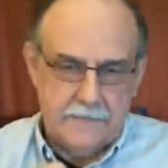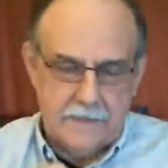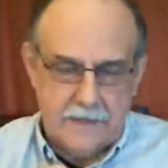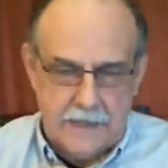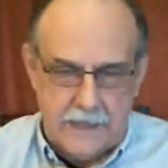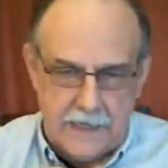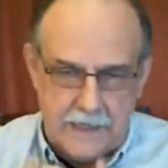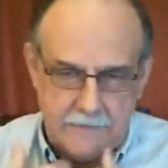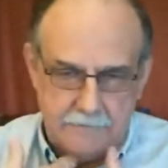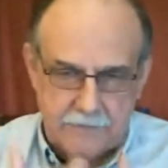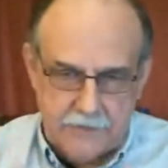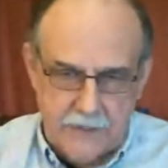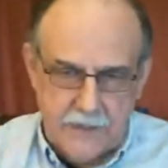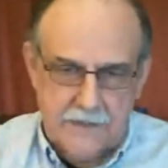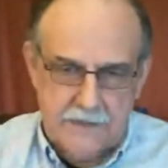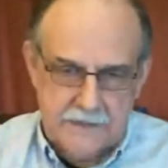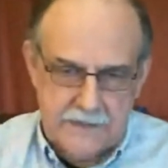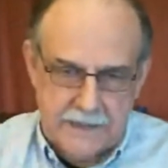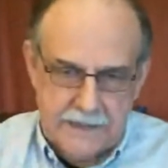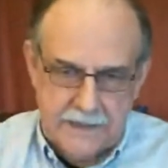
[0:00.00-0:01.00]
I've done
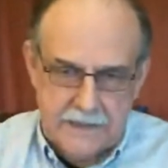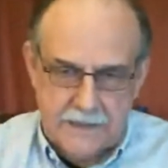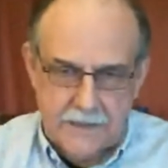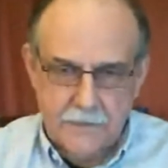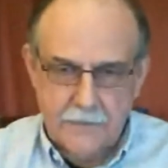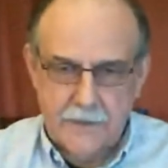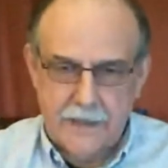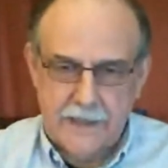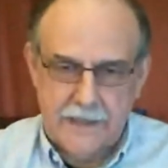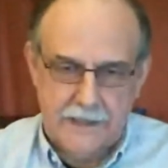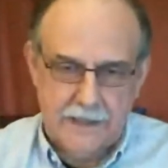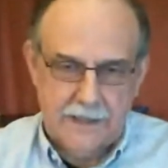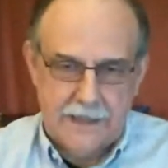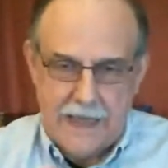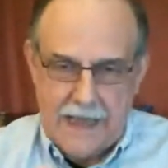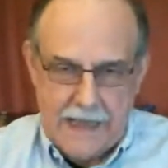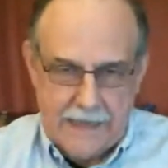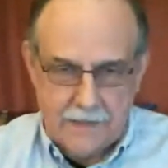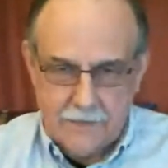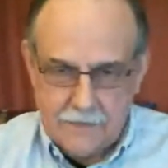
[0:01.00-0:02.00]
technical writing.
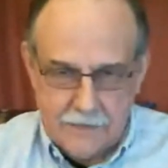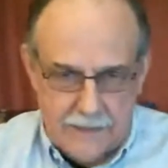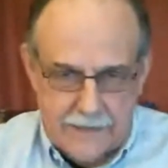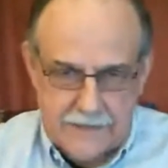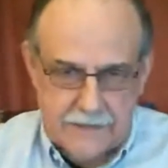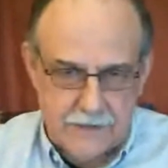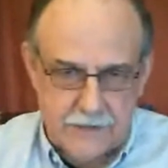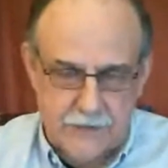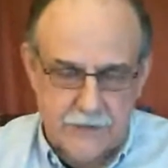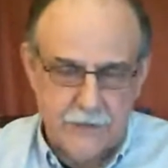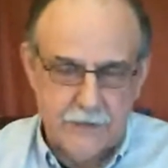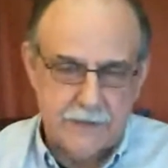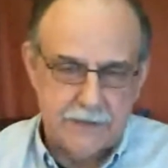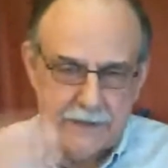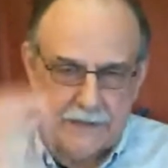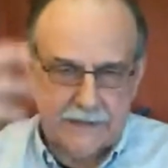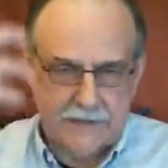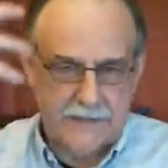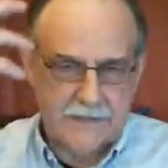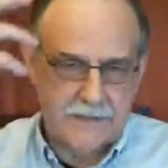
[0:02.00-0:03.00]
I don't like to do it.
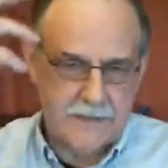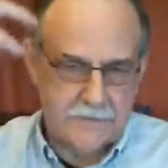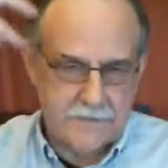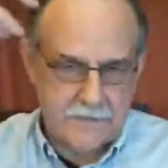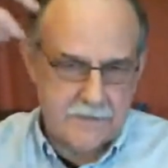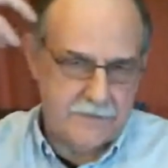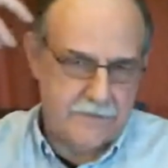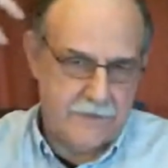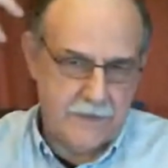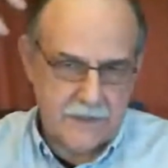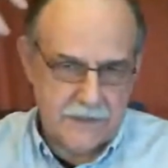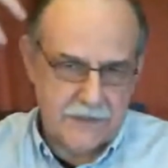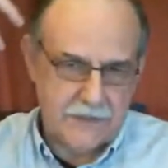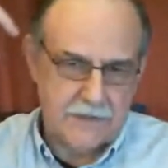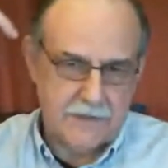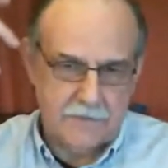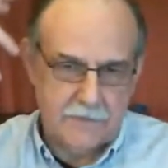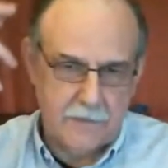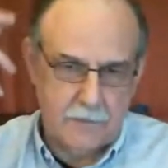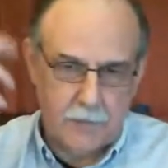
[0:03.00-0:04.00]
That's a different function
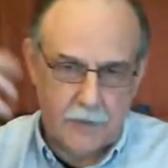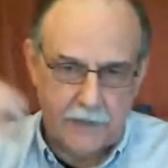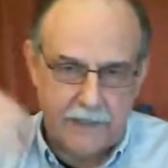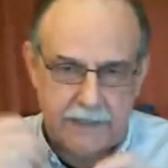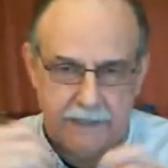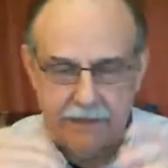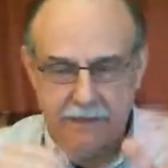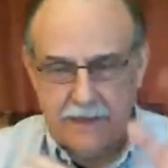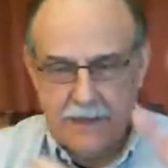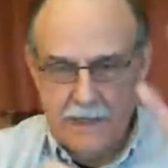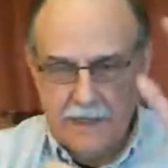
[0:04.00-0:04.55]
of the brain.